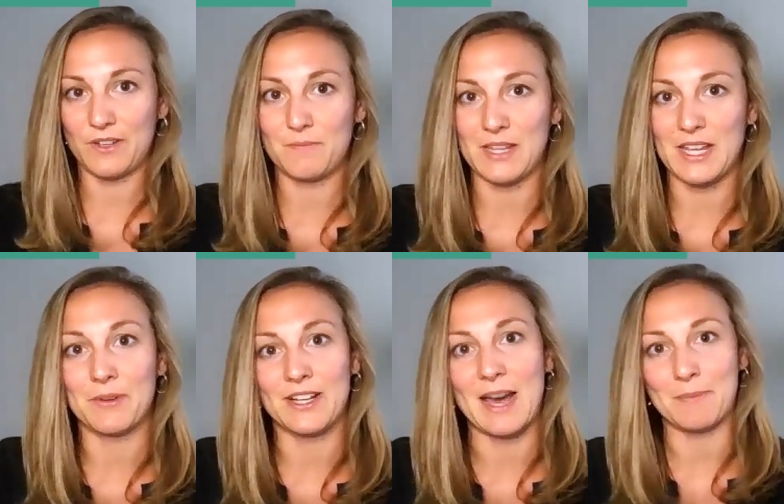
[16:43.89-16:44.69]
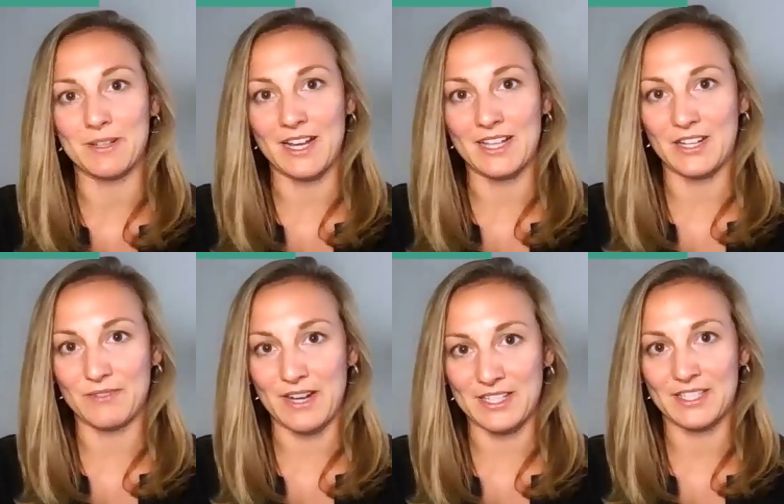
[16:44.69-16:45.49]
being able to capitalize on
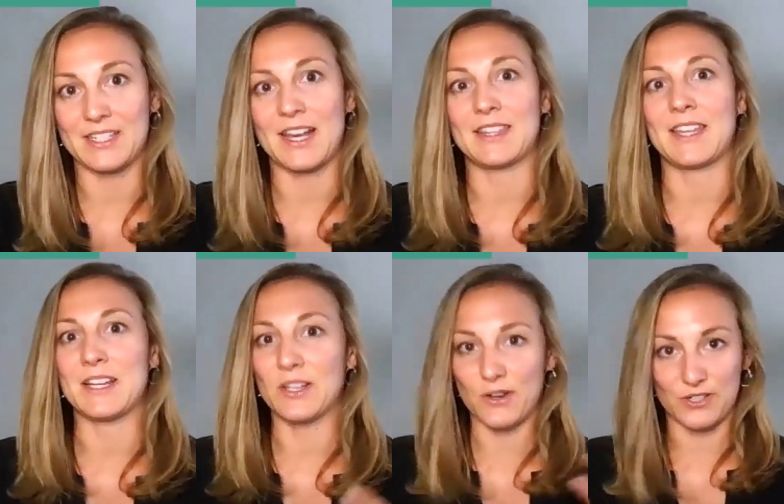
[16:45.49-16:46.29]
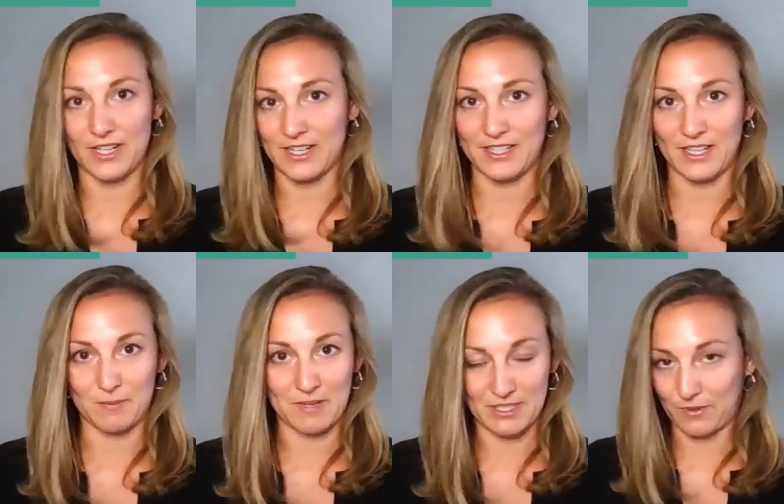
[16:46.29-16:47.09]
risk, and yet they negotiated
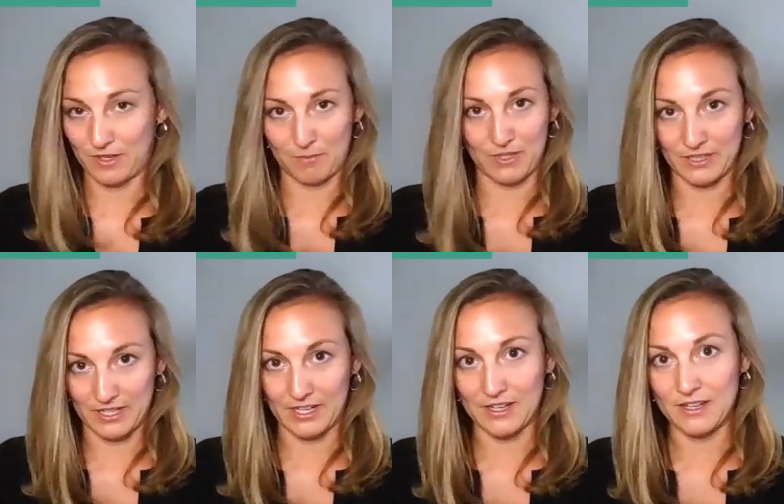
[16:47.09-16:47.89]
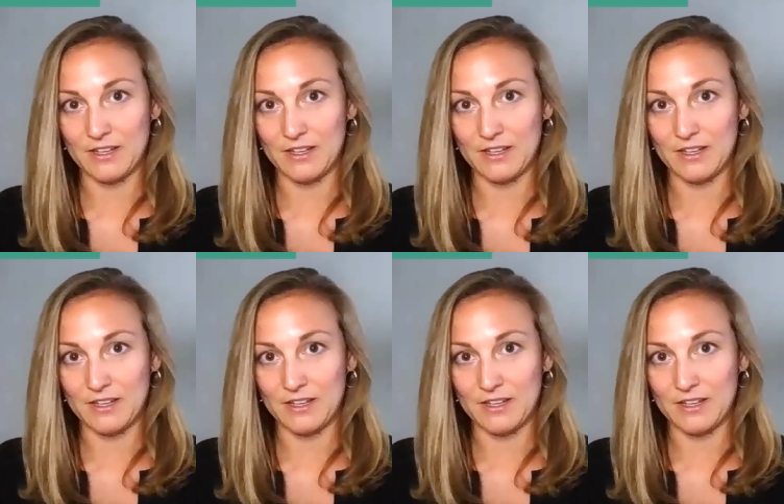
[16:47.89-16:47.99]
settlements that were completely